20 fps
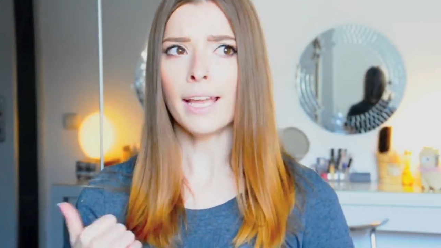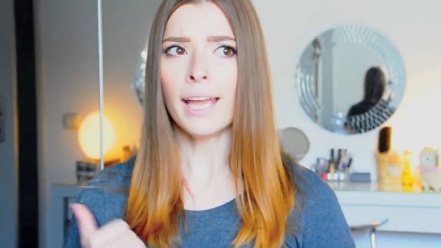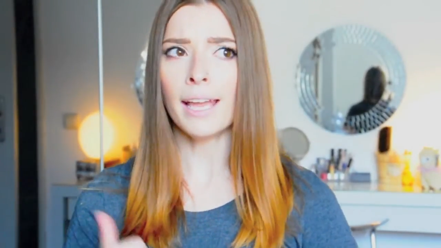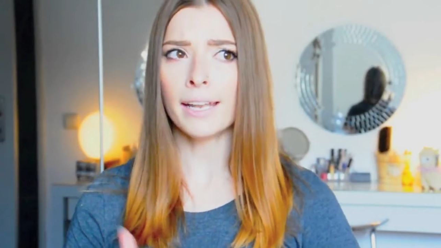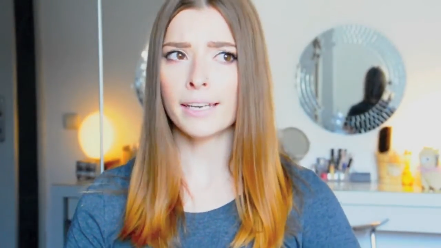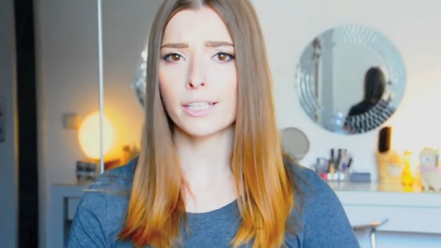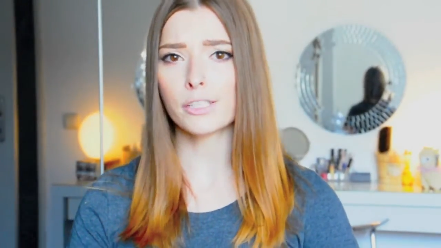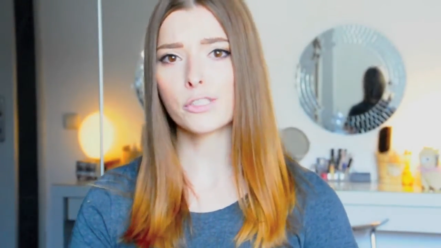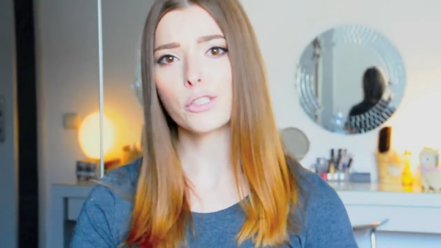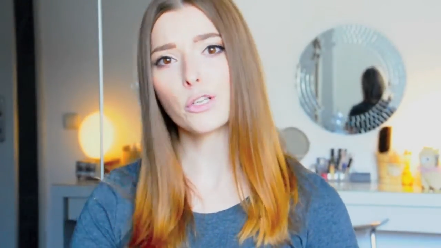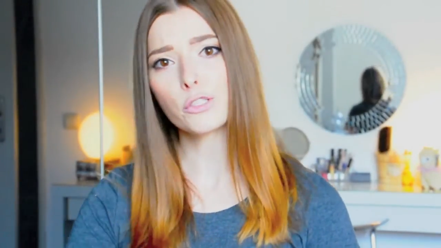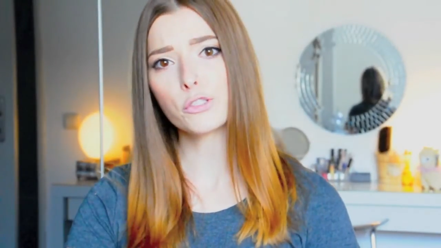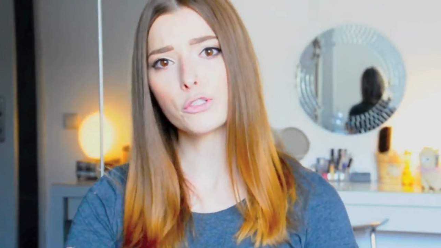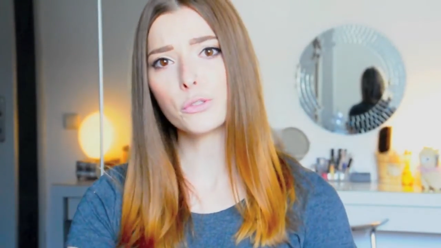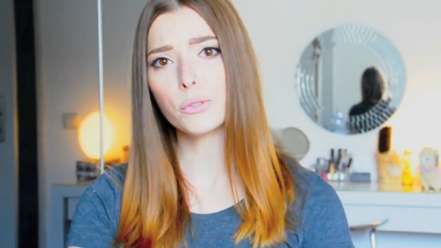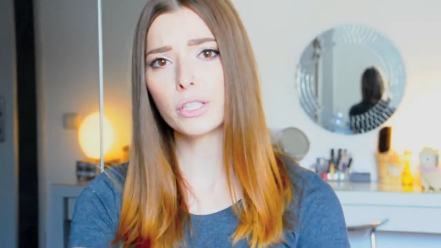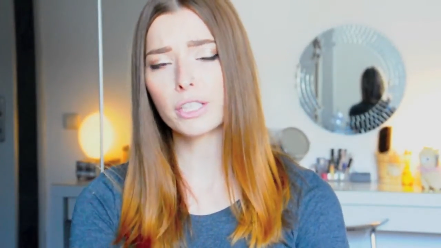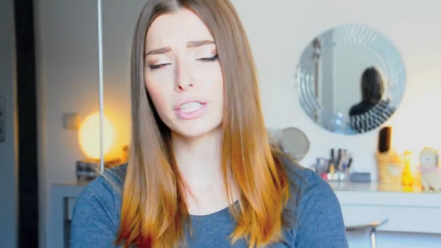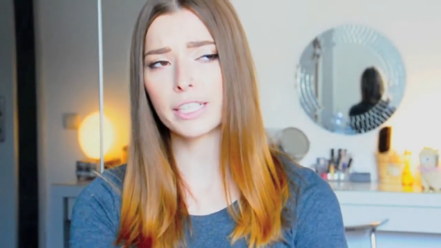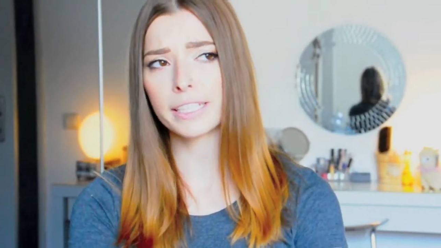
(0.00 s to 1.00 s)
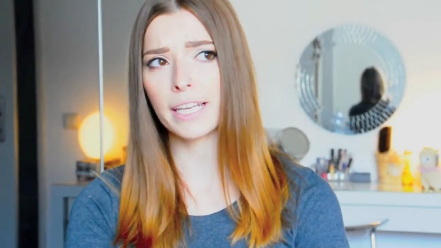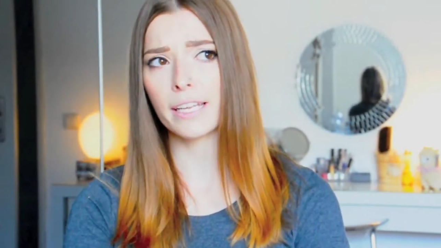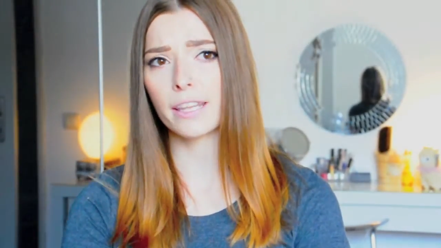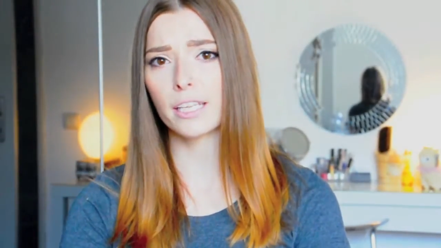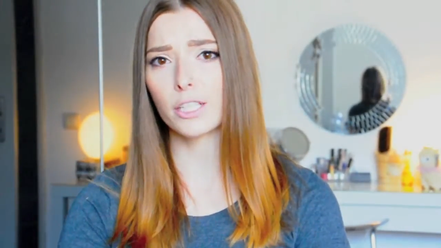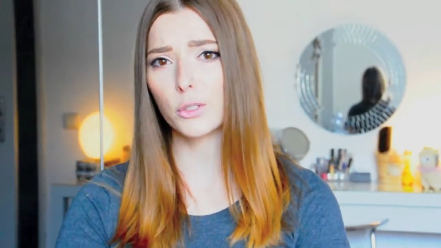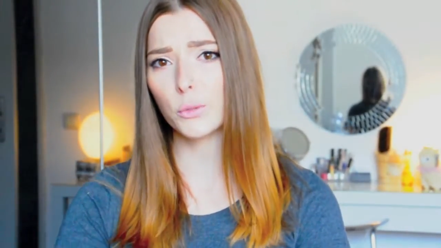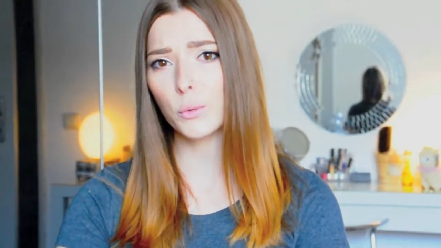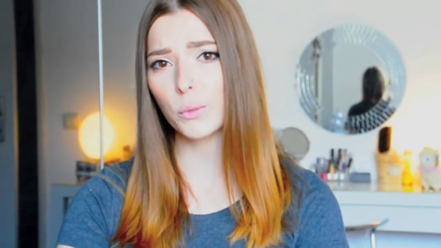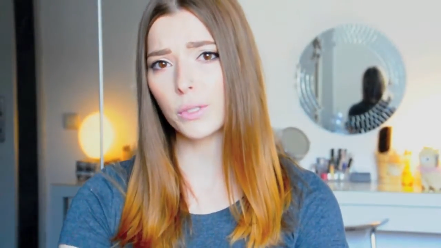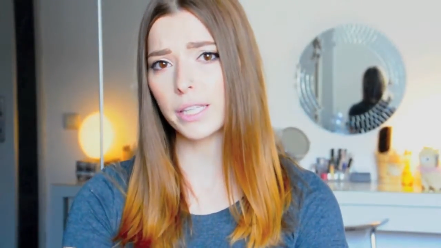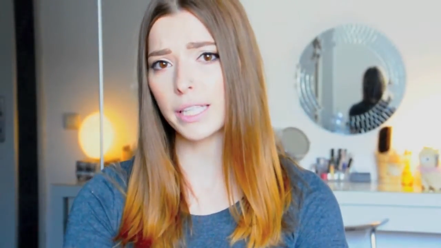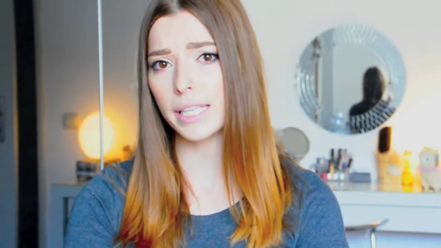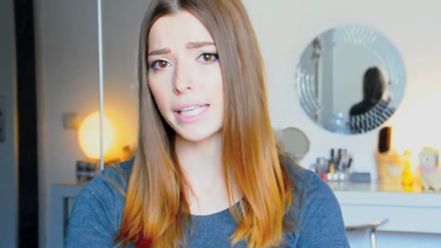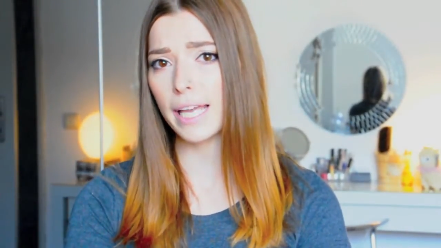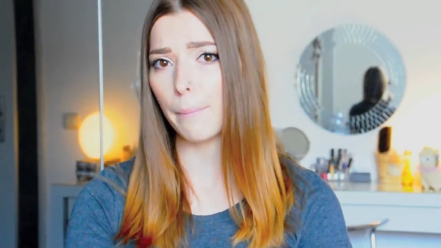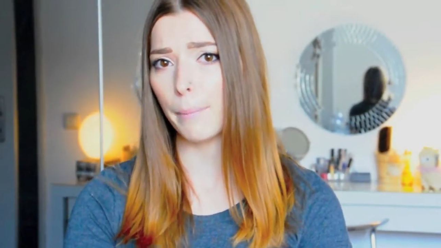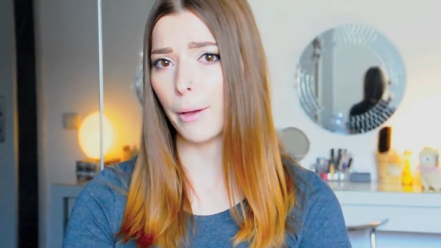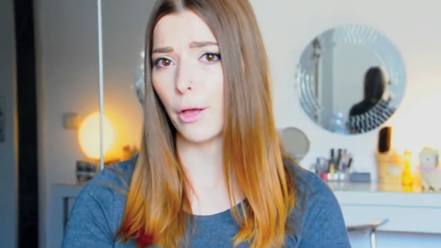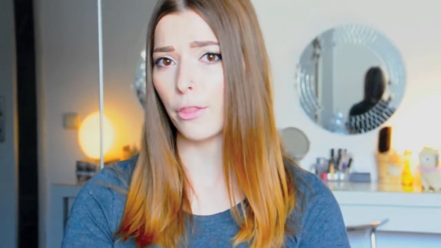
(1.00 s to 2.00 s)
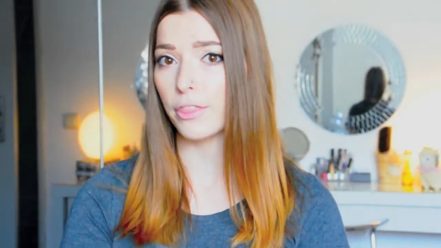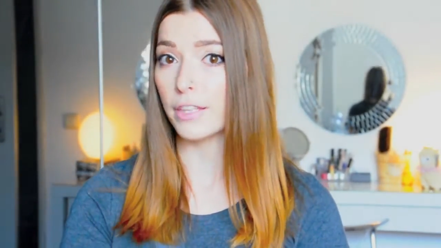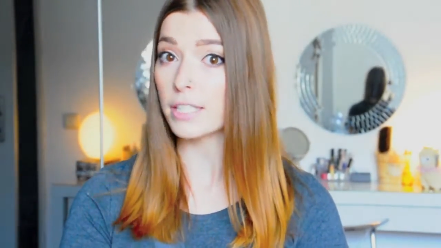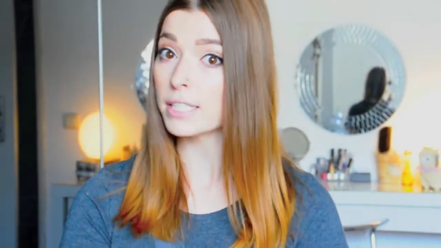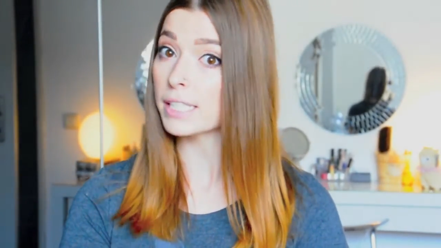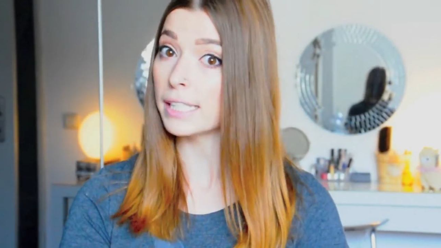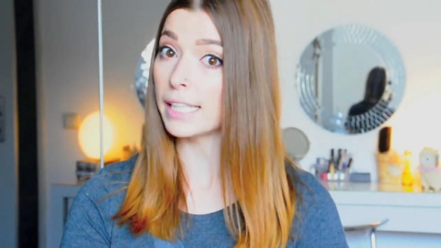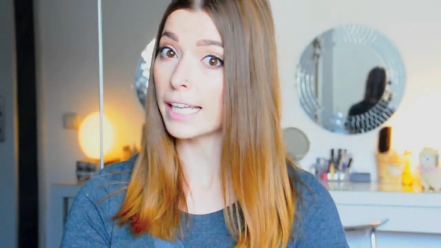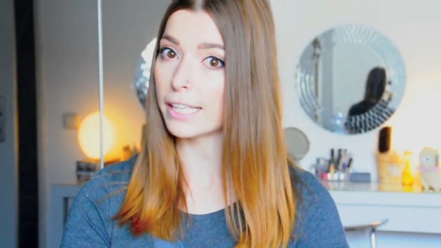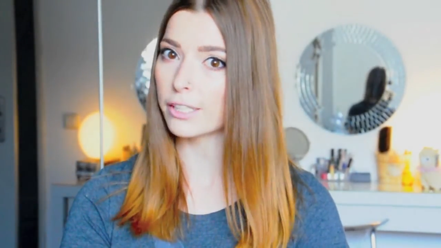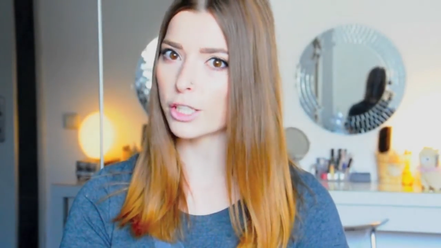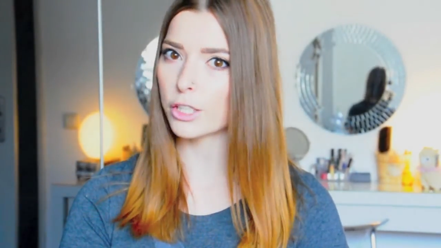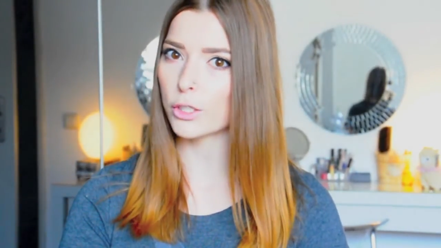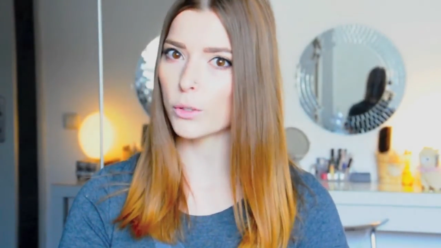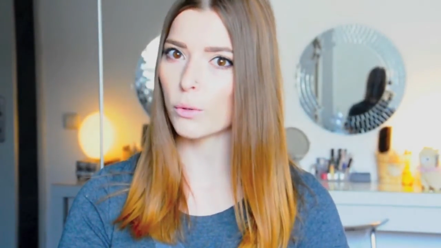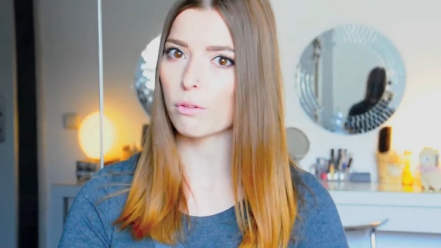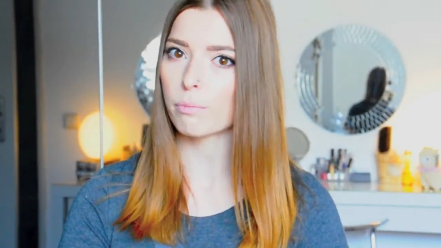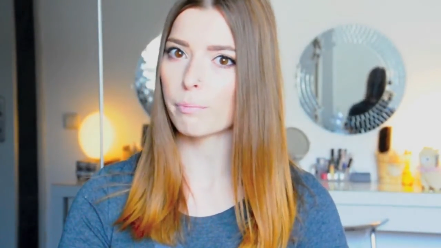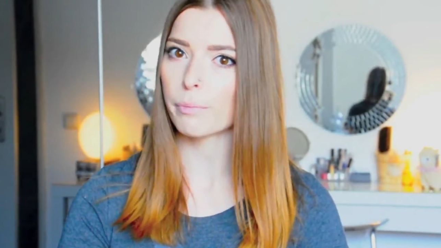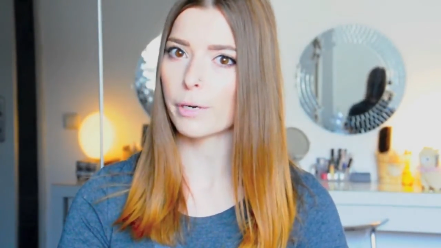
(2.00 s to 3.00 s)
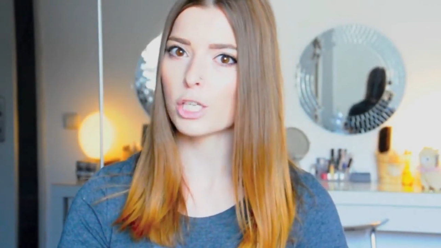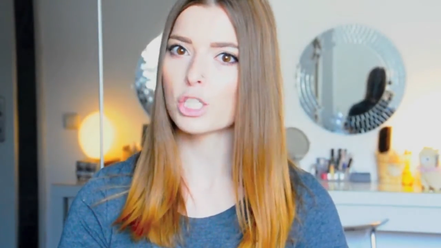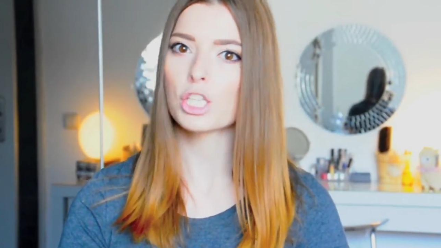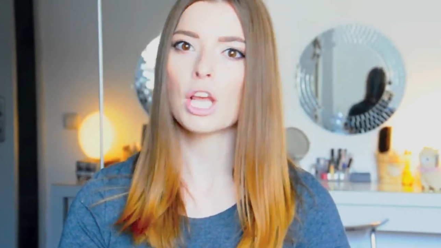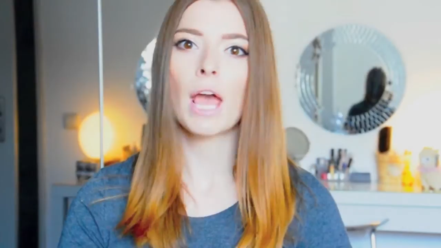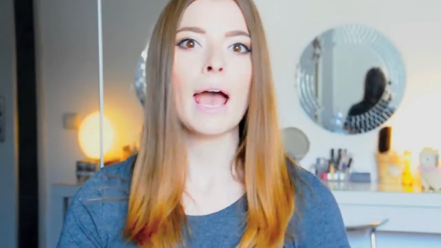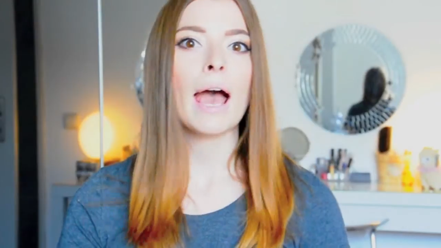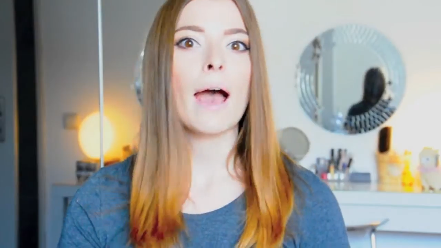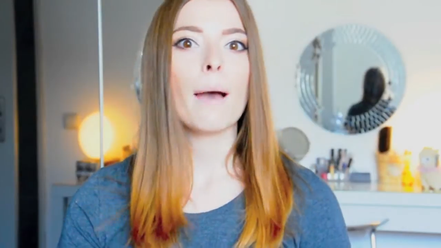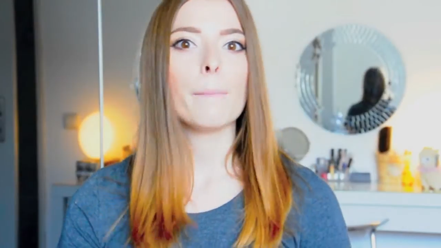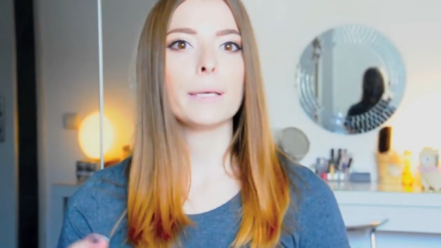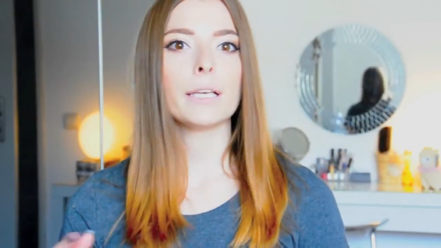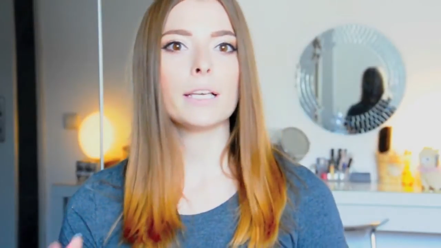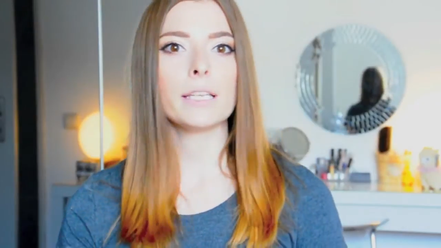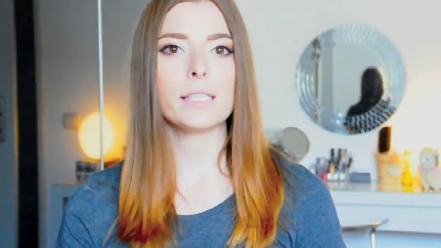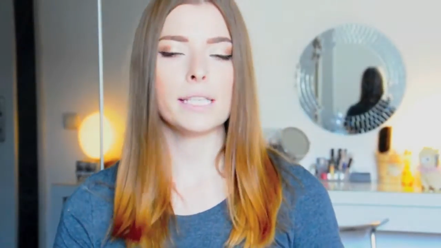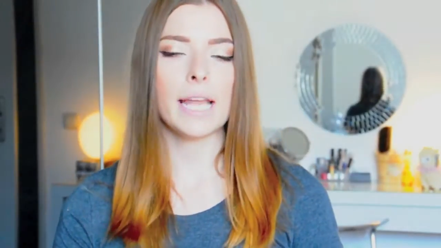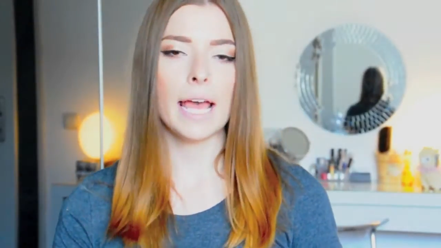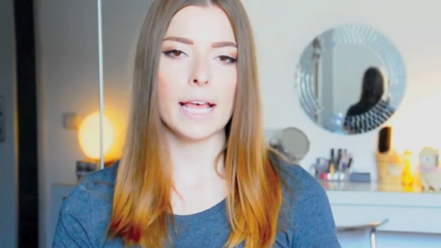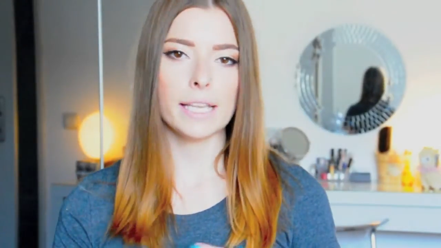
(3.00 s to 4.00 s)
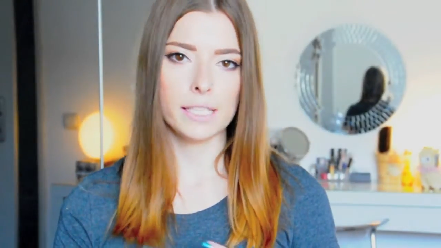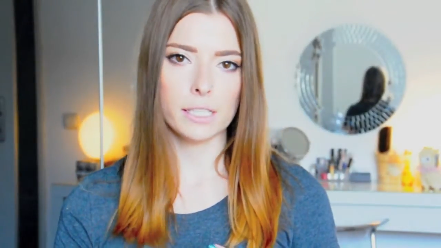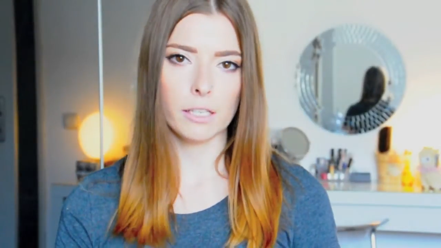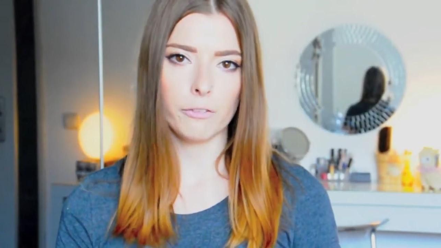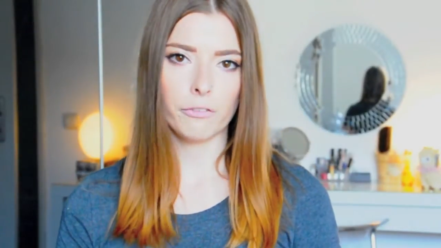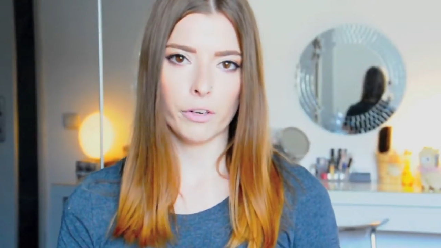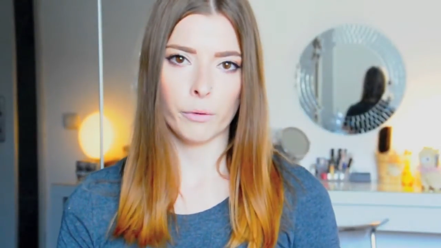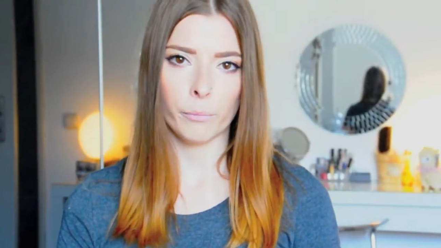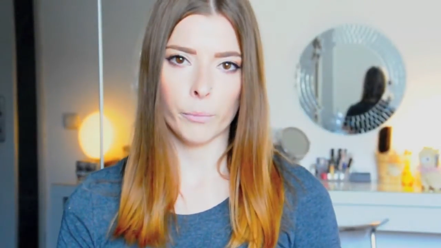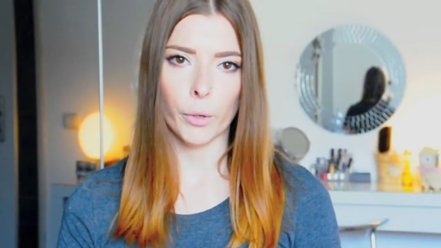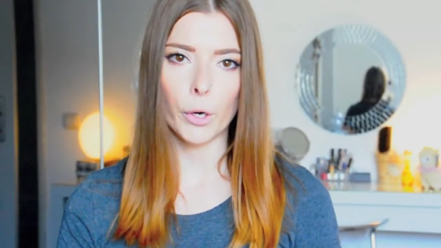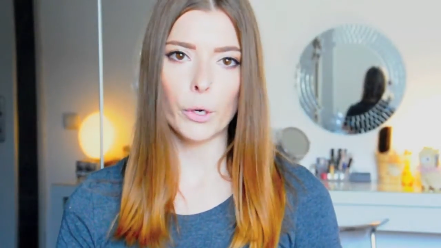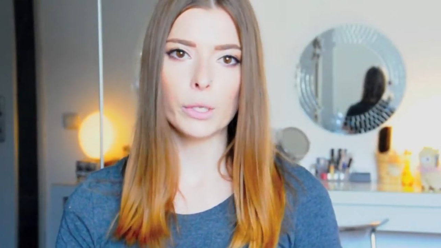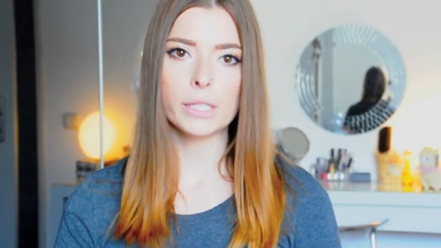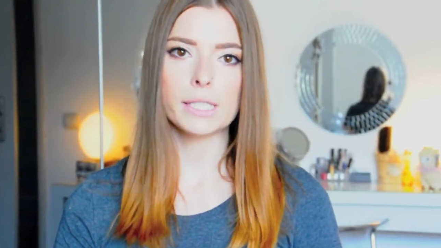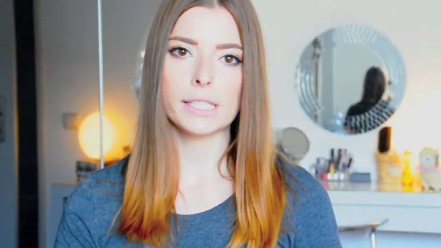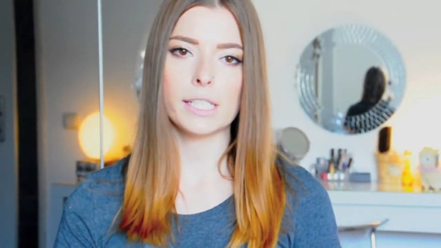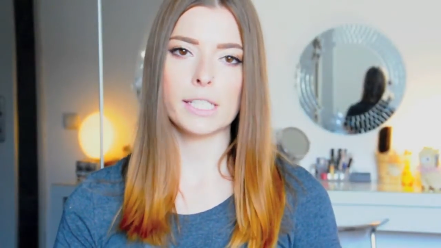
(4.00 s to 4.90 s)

And that's also another cool thing about this electric toothbrush, because it has different modes.